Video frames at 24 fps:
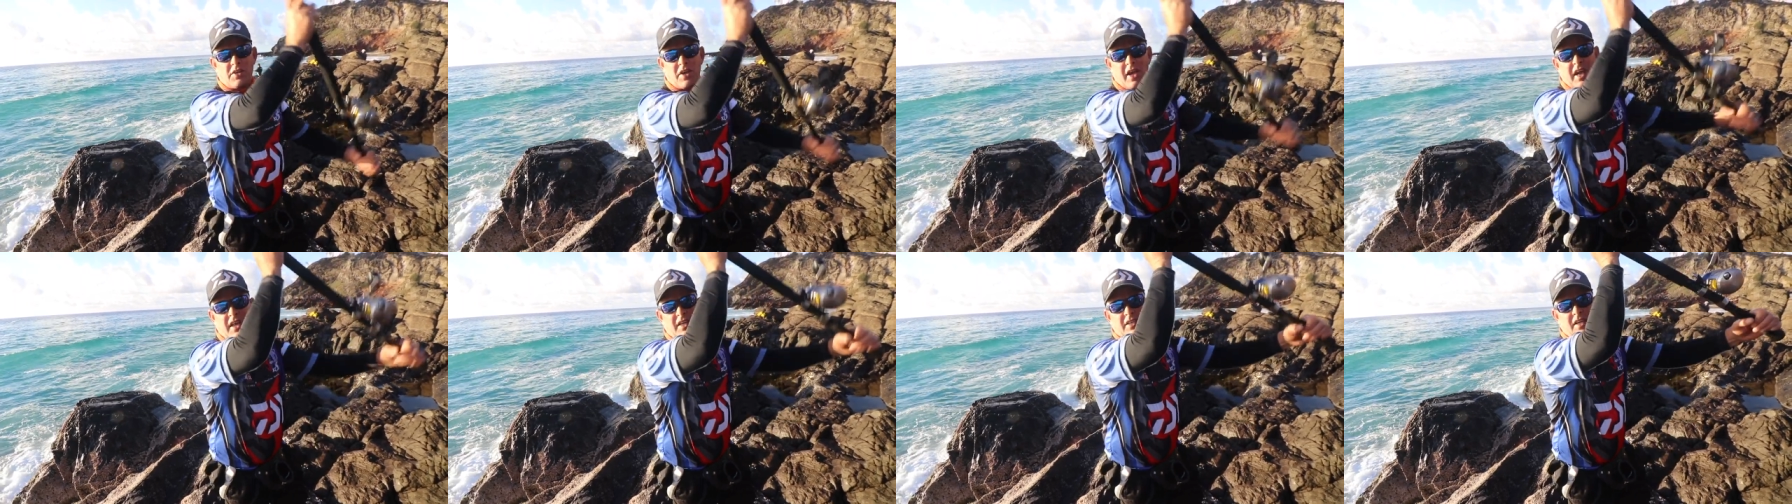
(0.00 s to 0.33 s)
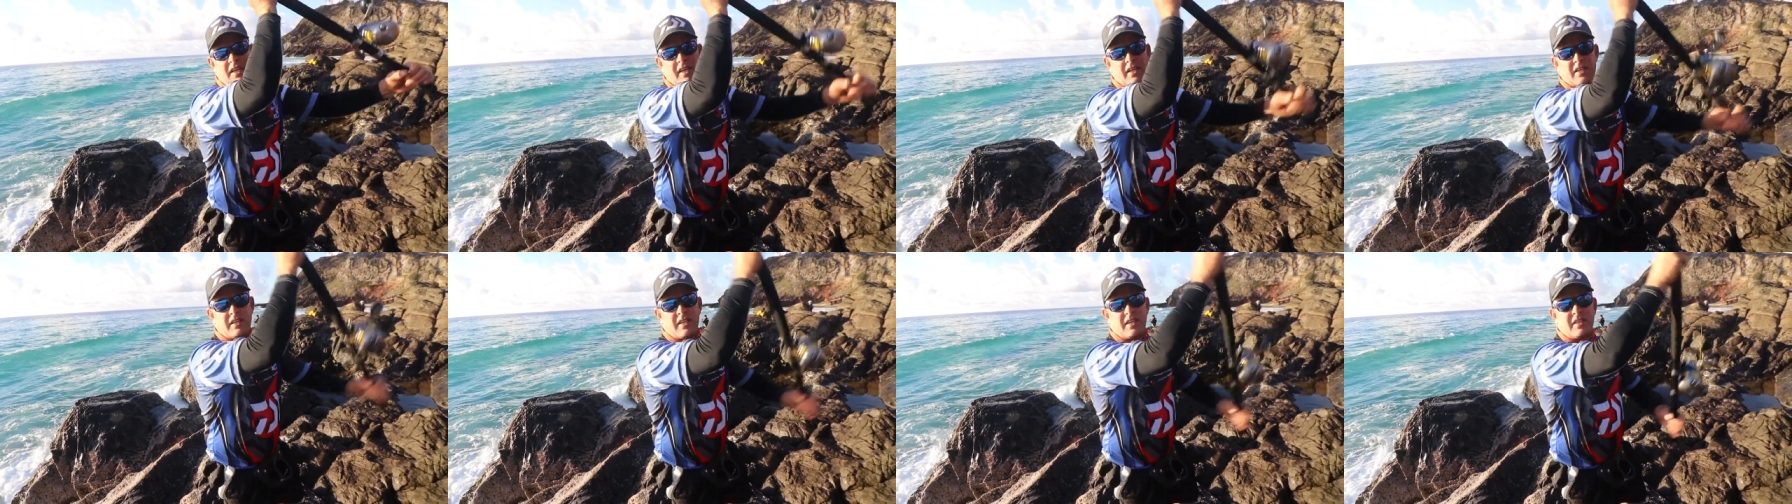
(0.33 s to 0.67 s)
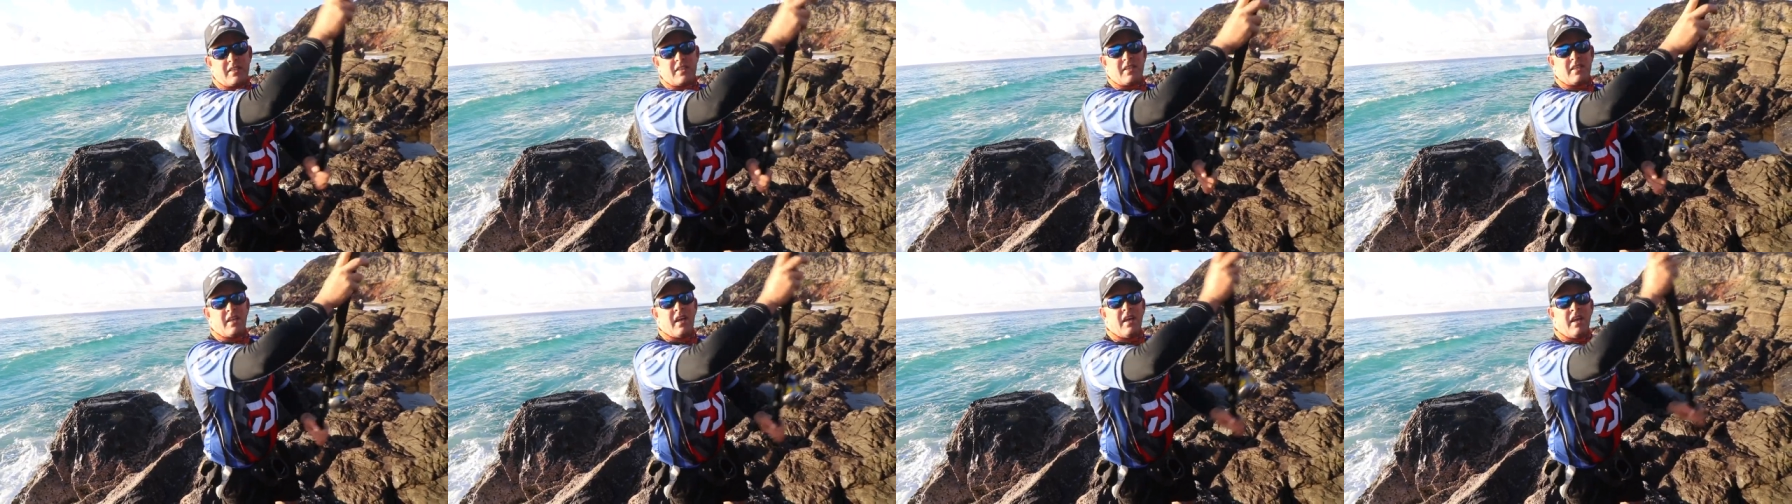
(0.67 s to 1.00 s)
to actually
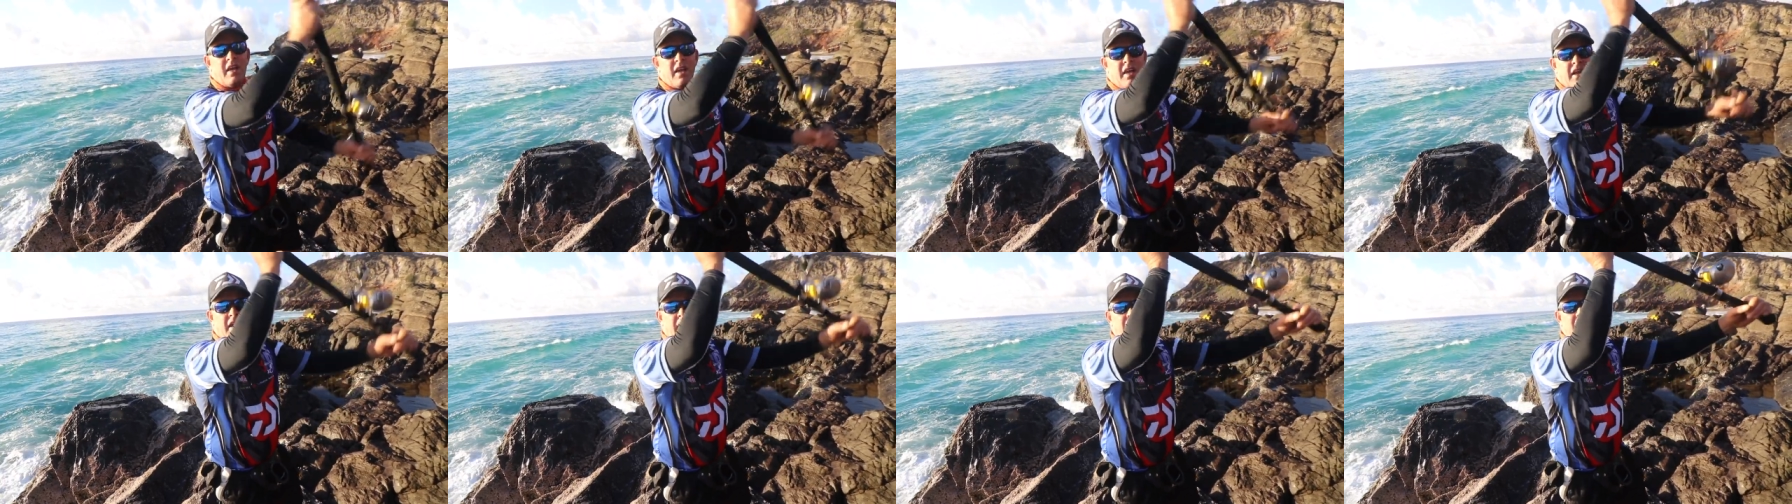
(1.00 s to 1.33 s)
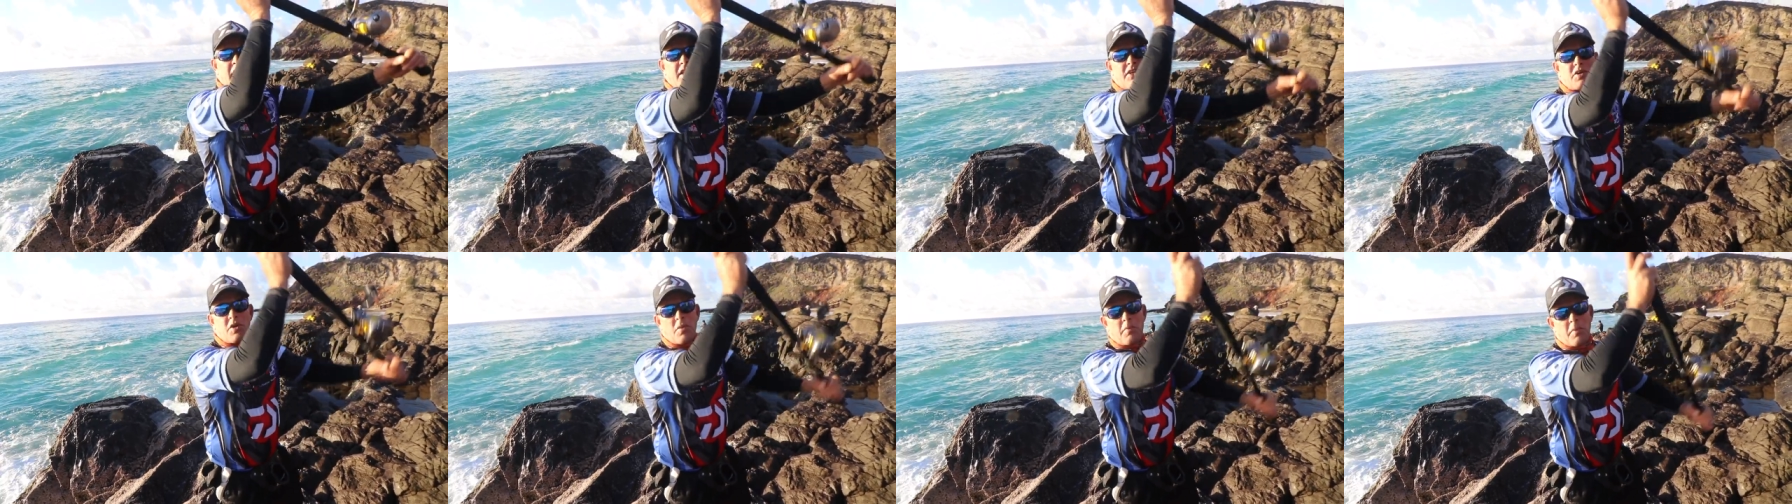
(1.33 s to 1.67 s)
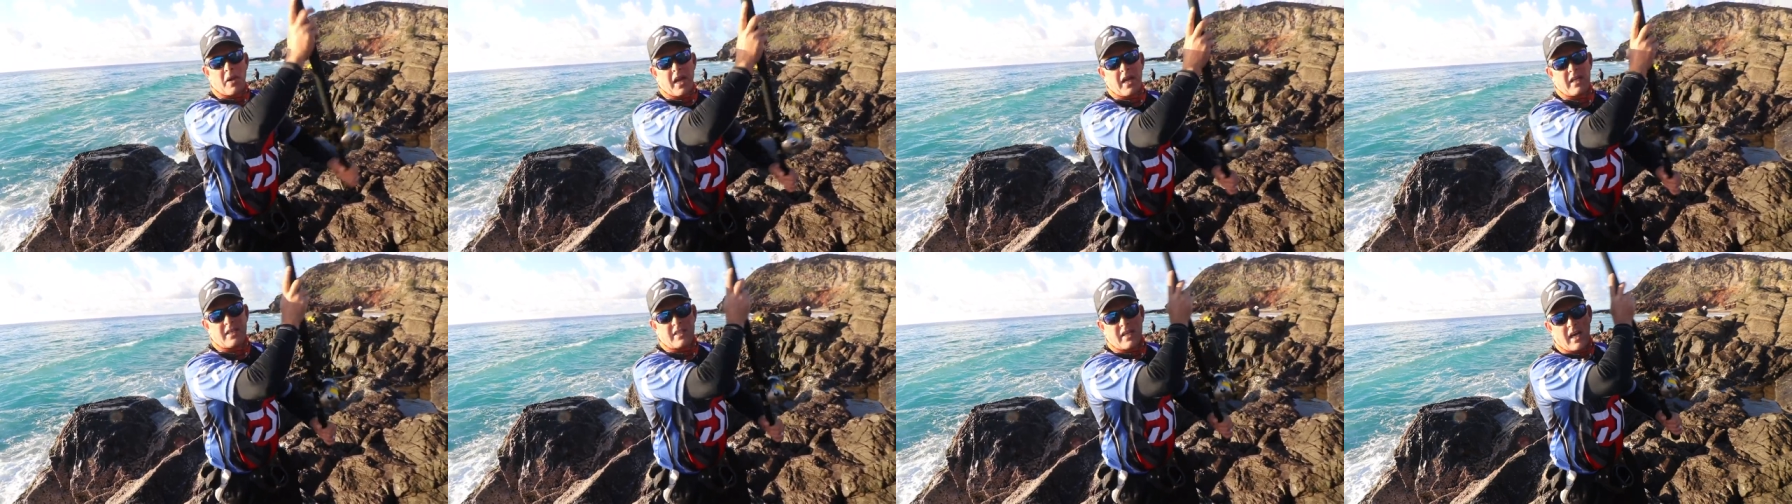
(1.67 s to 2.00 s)
just get your
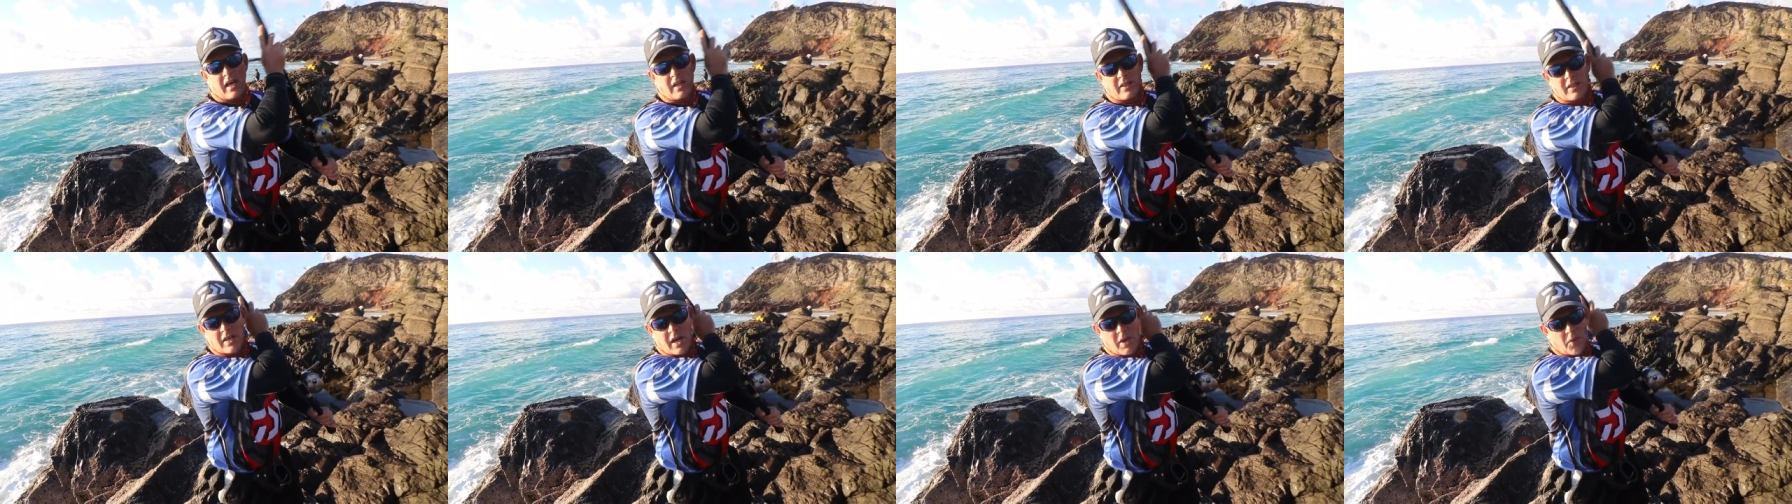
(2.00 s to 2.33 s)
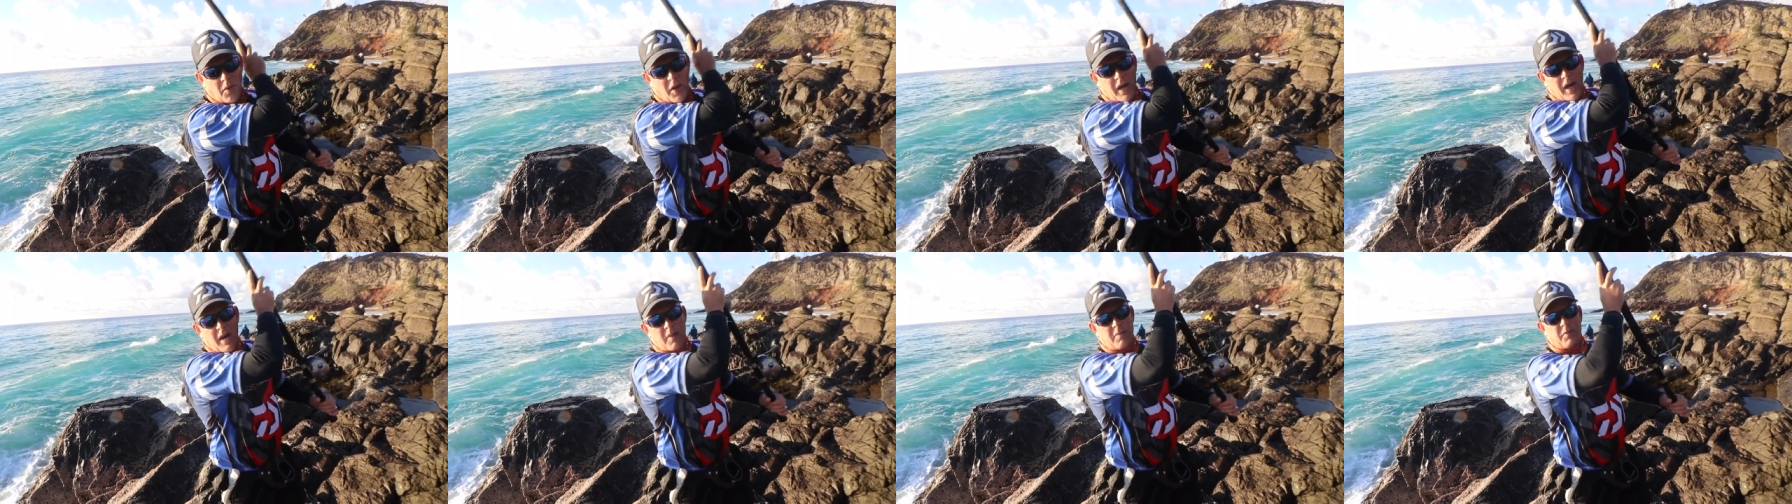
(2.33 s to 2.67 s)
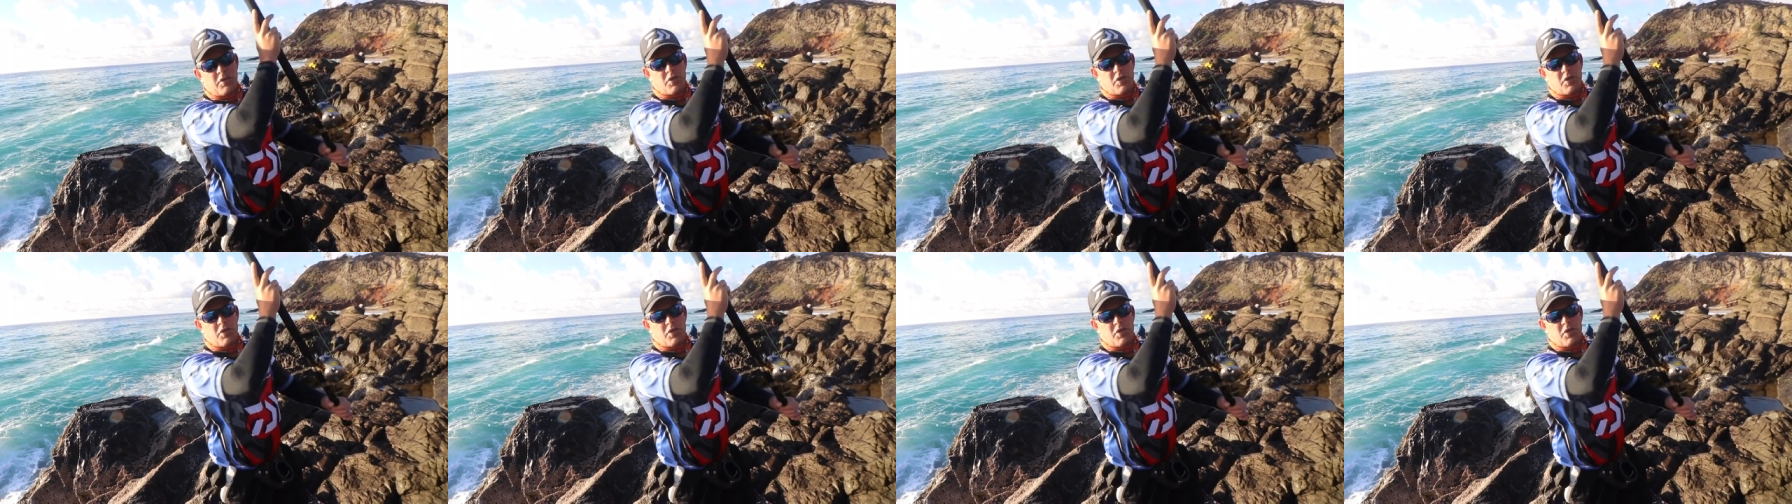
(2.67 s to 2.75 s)
bait out. Now what I'm